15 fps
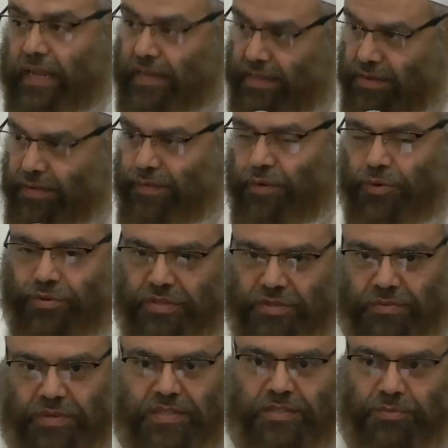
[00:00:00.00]
And of
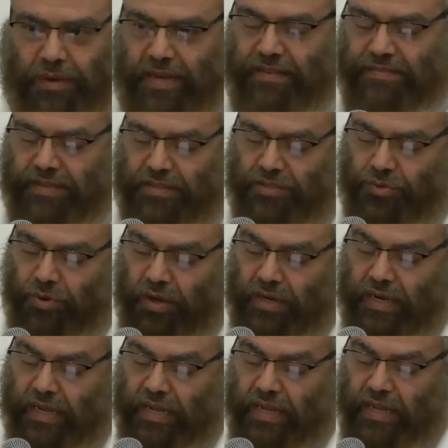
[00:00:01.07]
course, one's wife and so
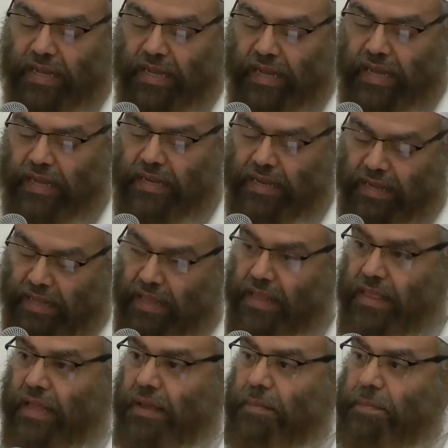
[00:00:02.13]
on. And
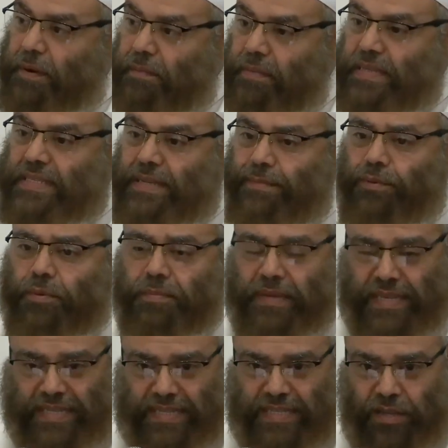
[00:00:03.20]
the permissible
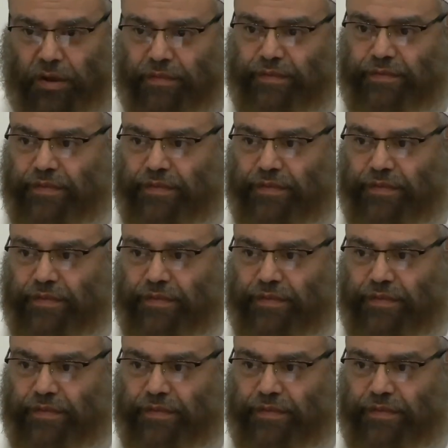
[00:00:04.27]
means